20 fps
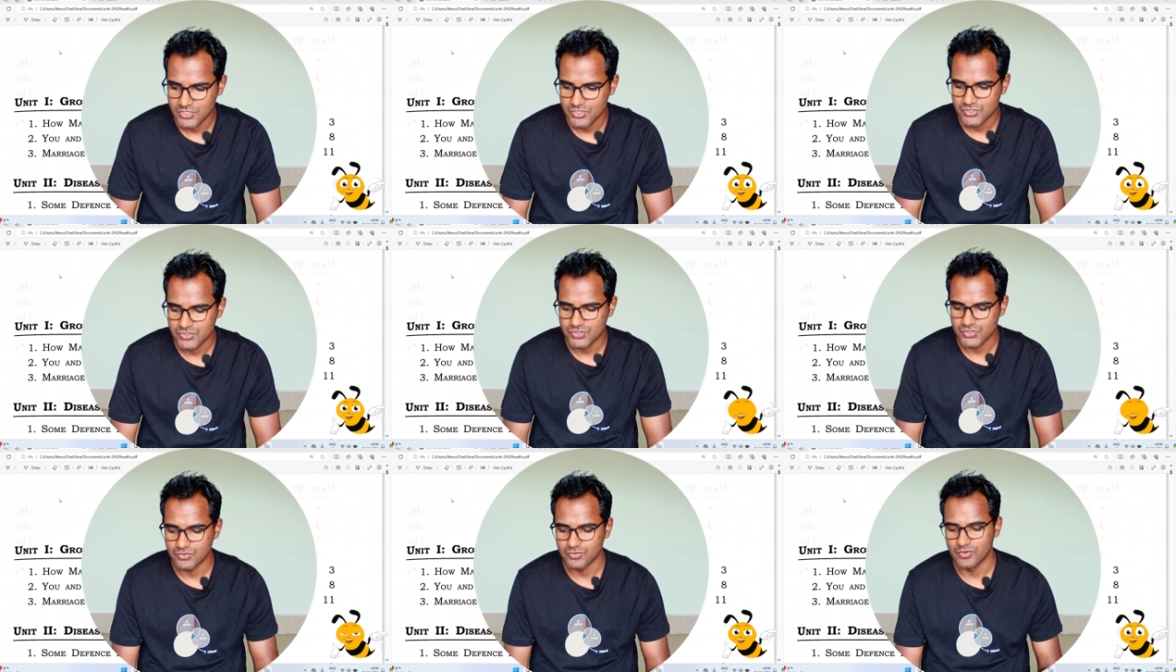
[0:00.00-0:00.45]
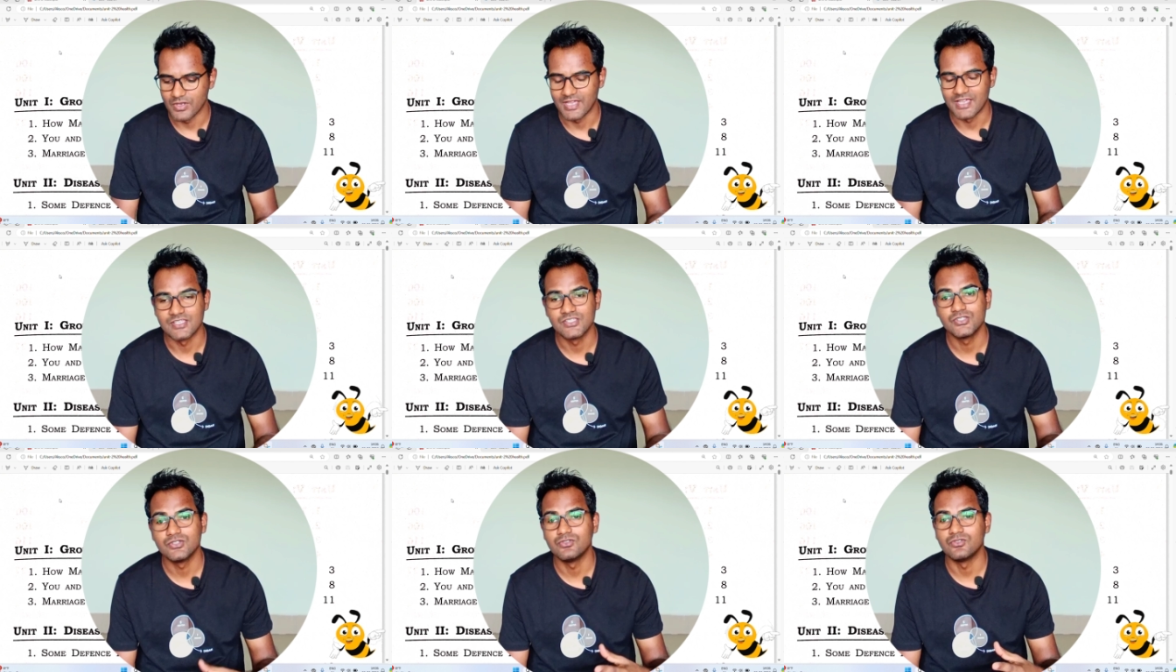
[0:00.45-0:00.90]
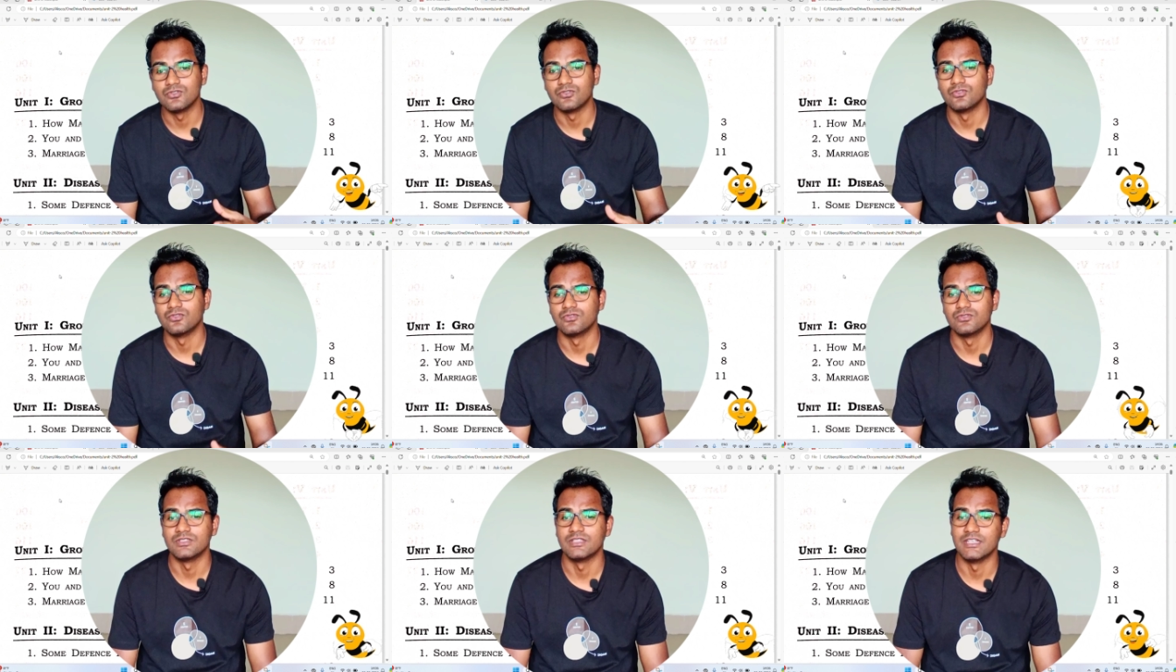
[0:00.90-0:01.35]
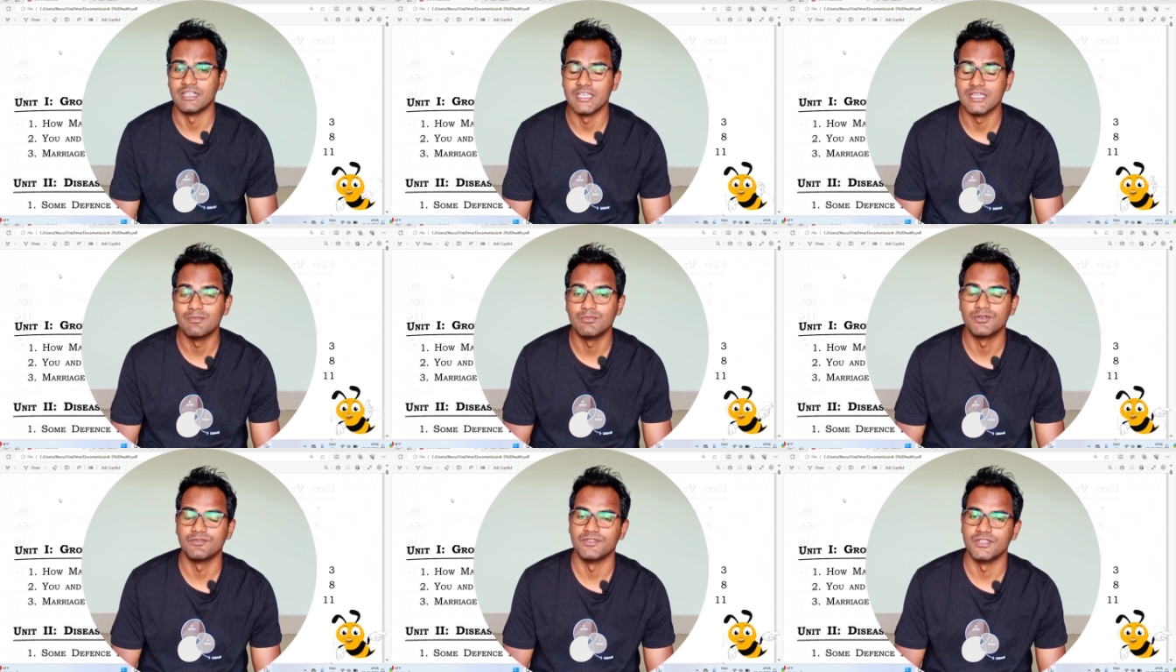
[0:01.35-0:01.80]
So as you know, the
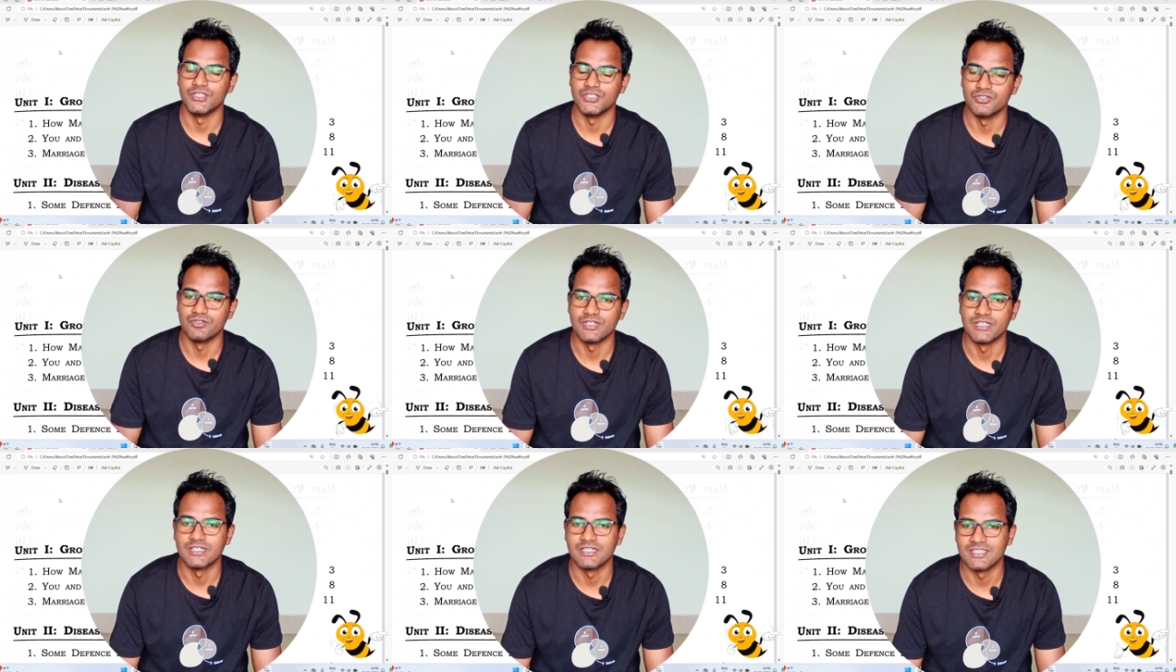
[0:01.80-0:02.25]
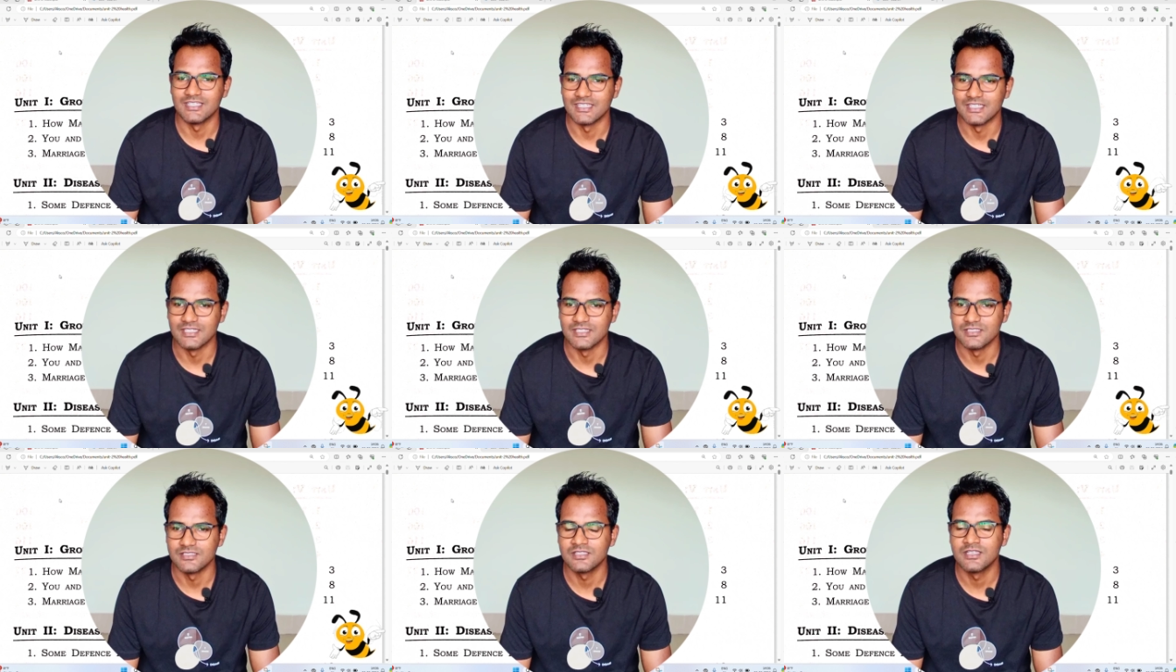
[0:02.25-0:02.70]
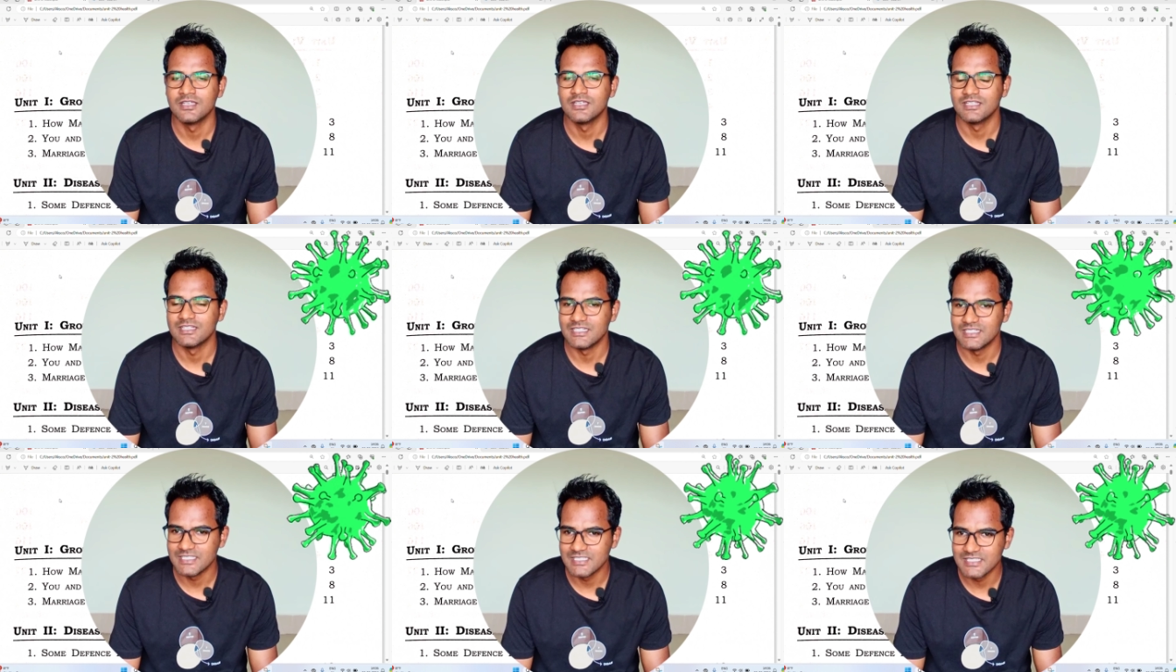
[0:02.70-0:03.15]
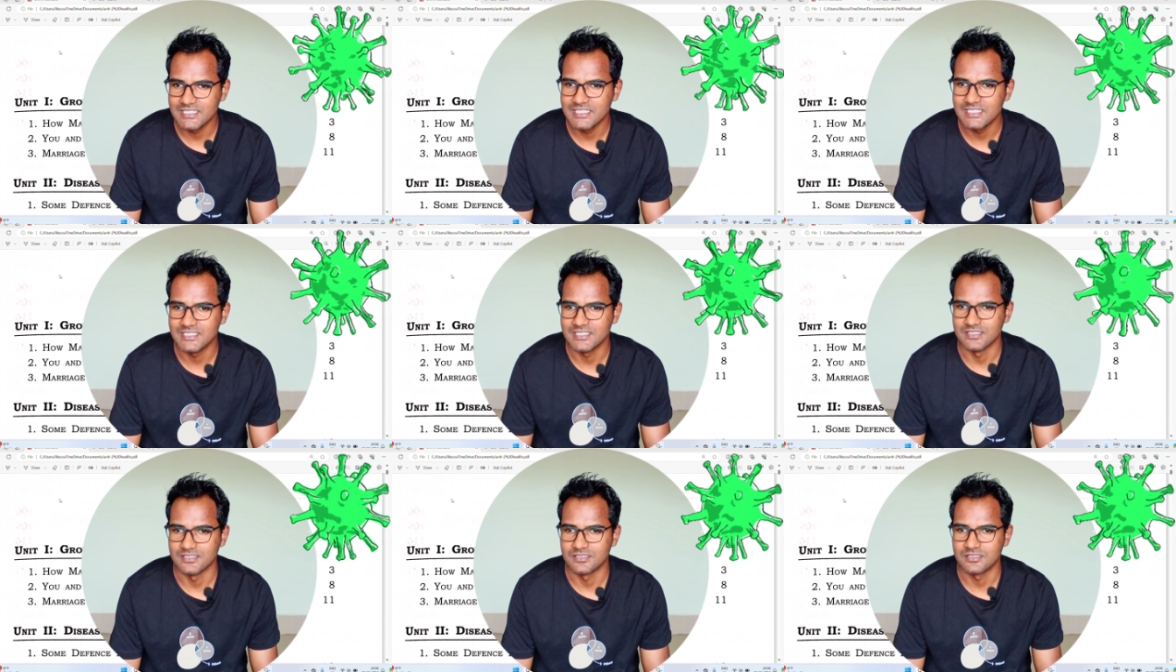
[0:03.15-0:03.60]
name of the unit is
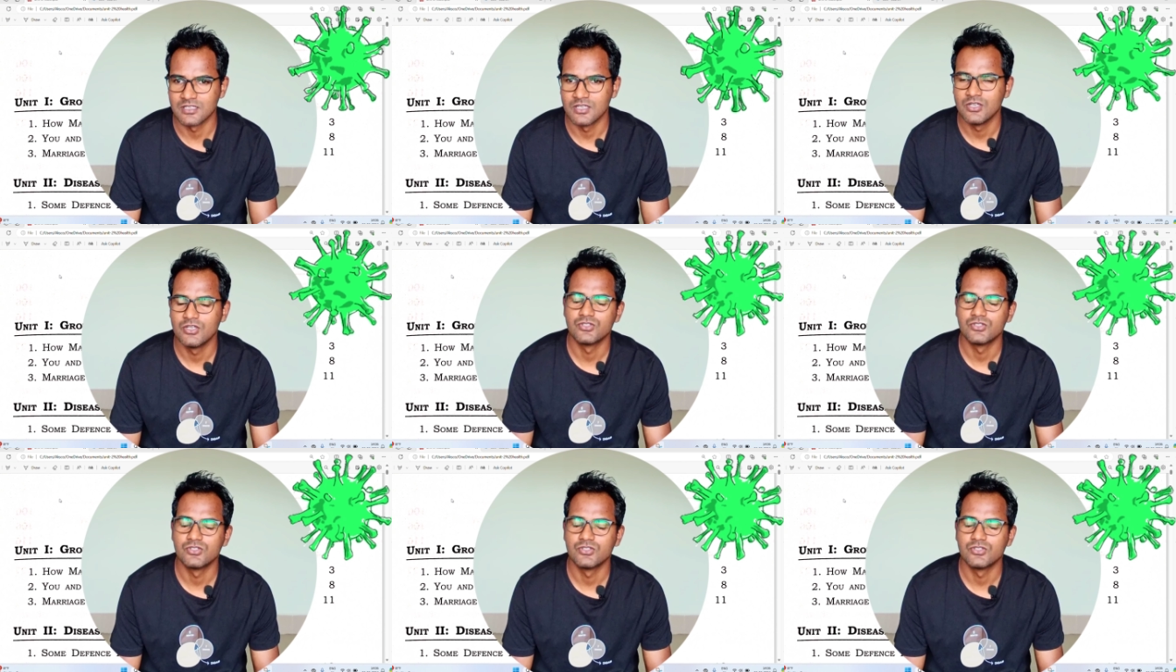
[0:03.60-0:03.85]
diseases.